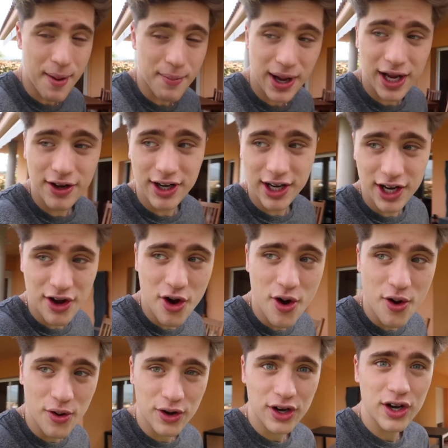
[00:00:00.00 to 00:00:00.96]
Am I going to
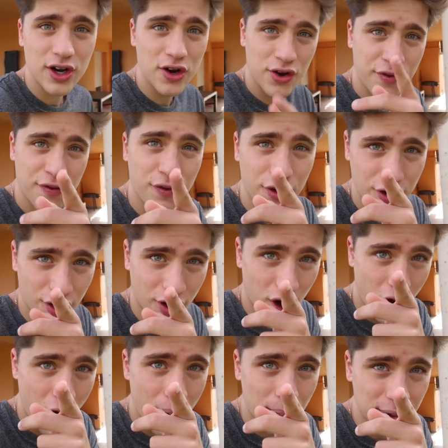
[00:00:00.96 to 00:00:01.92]
go look for your
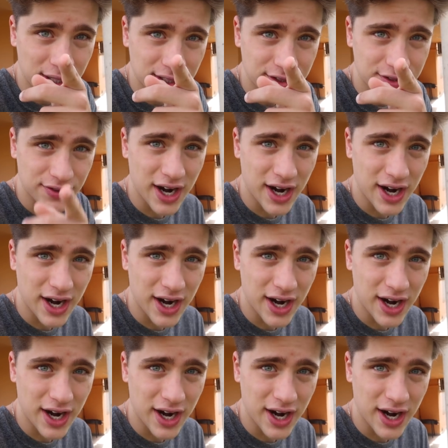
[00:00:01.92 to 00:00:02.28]
comments